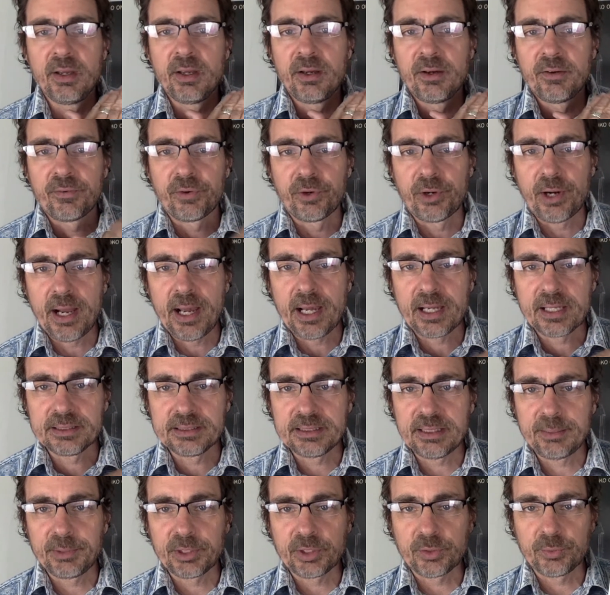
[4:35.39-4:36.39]
for
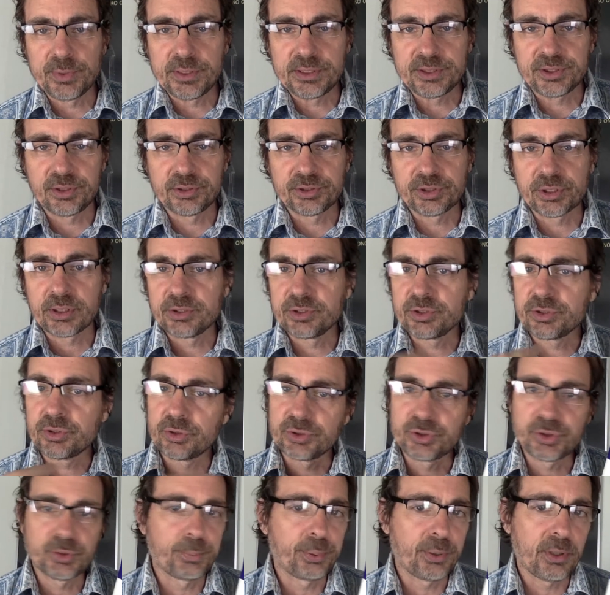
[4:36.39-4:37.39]
academic research on
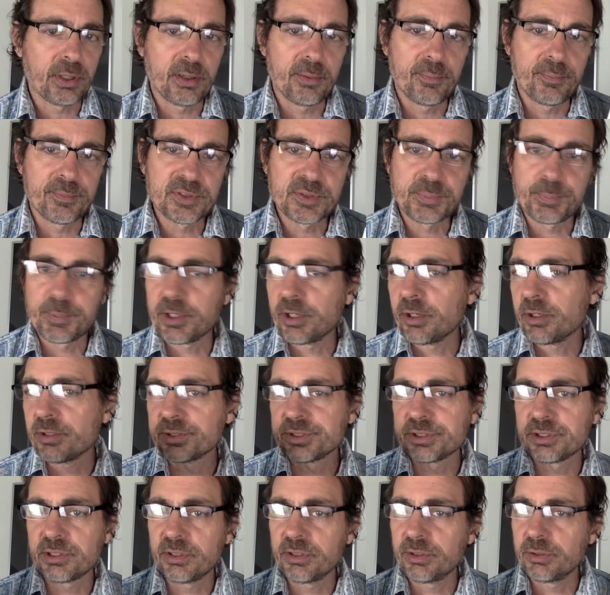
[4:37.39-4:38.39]
social problems, but
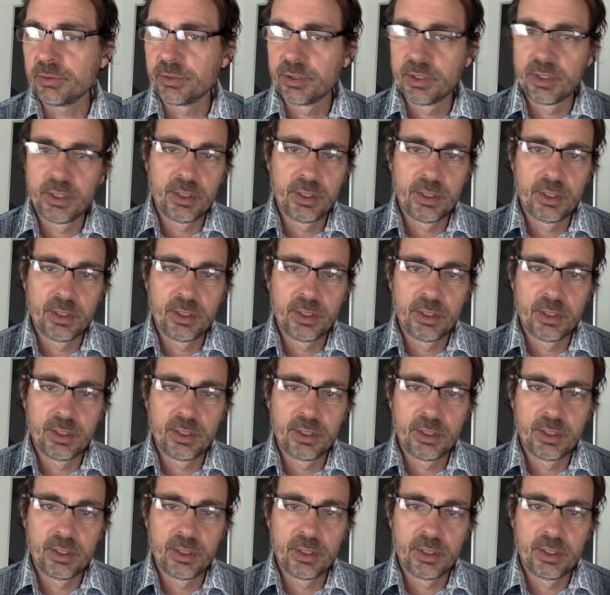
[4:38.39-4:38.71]
also